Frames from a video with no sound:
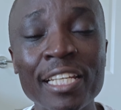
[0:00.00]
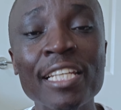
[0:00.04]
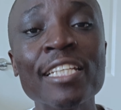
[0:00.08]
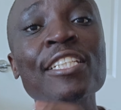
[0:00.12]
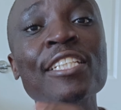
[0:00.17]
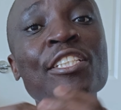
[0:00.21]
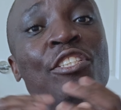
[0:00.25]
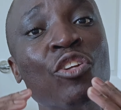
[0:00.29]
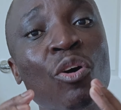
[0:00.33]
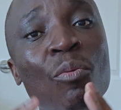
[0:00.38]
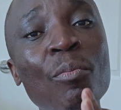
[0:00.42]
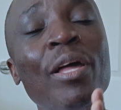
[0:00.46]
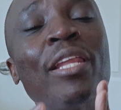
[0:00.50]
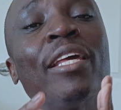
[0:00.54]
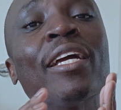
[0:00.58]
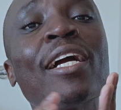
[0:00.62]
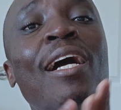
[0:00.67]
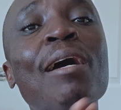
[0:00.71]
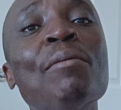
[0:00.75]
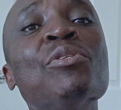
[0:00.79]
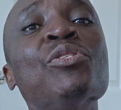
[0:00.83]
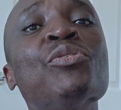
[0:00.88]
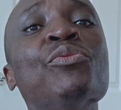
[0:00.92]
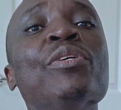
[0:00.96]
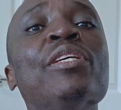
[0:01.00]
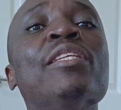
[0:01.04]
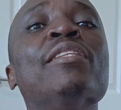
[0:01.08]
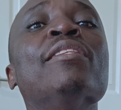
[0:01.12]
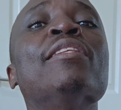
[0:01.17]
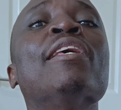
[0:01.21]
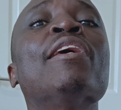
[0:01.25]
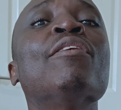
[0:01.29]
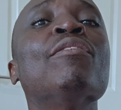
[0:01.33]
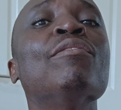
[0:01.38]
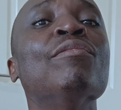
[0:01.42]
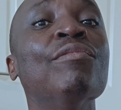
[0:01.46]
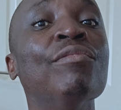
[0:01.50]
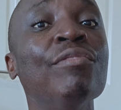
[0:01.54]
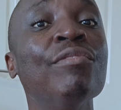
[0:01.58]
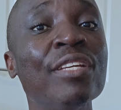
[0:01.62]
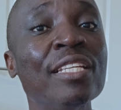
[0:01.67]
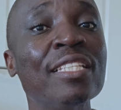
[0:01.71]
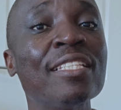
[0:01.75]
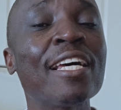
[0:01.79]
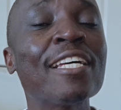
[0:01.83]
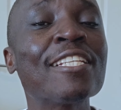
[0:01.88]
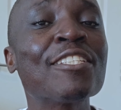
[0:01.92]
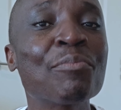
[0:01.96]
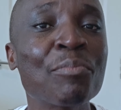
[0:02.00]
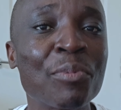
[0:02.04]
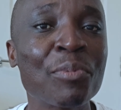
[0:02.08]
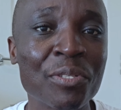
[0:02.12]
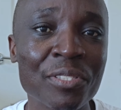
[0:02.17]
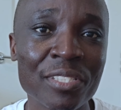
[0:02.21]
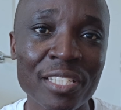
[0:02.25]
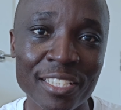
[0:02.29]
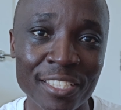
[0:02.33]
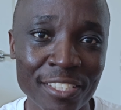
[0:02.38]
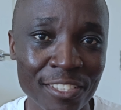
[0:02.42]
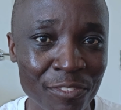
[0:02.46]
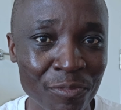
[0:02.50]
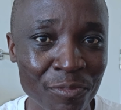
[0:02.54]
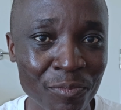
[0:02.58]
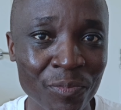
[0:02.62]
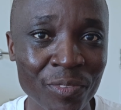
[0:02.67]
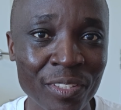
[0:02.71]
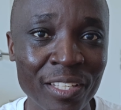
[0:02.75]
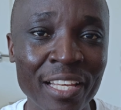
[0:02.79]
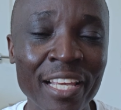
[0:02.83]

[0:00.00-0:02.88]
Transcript: it normally comes with visa sponsorship.